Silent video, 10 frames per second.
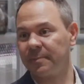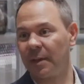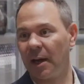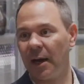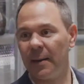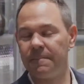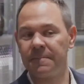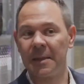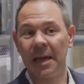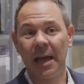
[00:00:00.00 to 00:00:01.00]
Um,
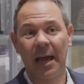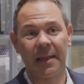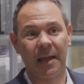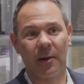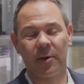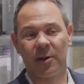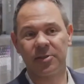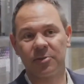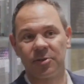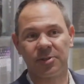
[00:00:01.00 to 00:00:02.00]
and then I would
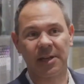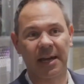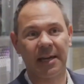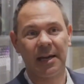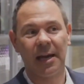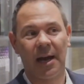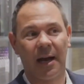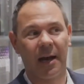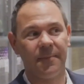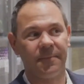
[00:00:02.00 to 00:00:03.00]
also just say,
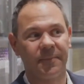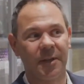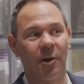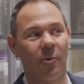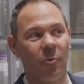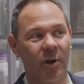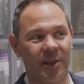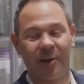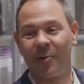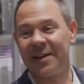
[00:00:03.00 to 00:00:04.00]
um, you know, one of
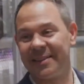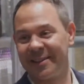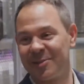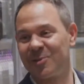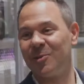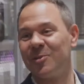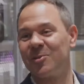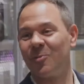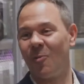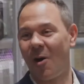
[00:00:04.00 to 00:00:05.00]
the great things too is
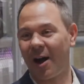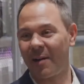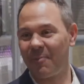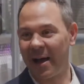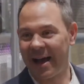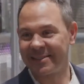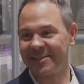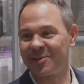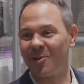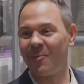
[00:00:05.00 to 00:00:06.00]
to walk
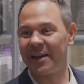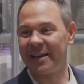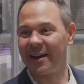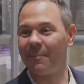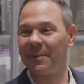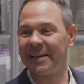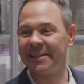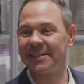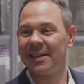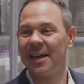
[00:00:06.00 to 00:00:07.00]
past so many
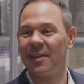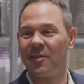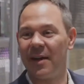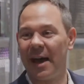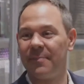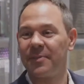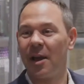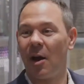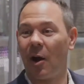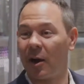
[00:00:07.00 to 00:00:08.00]
companies that
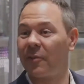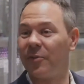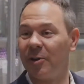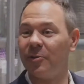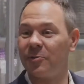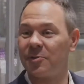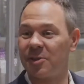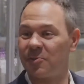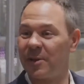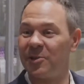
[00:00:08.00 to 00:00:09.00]
ArcView,
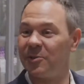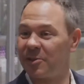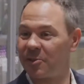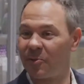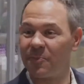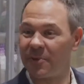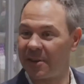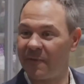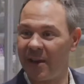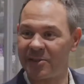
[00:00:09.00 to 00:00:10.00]
since we do this group with
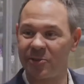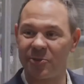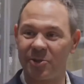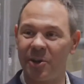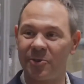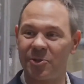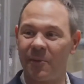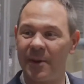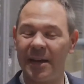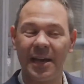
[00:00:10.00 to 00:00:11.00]
investors, you know, so
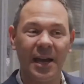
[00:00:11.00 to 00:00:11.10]
many